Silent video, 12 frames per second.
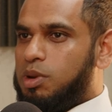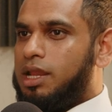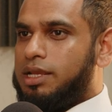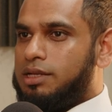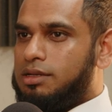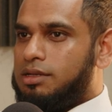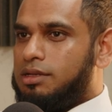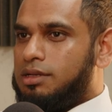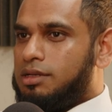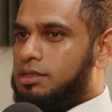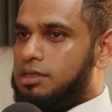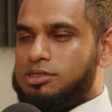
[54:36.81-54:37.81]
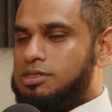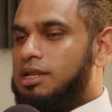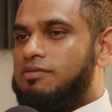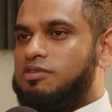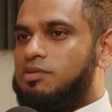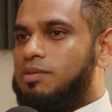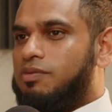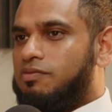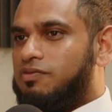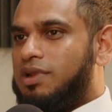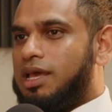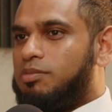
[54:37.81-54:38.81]
plane, then you still have to
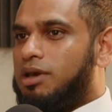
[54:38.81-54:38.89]
fly.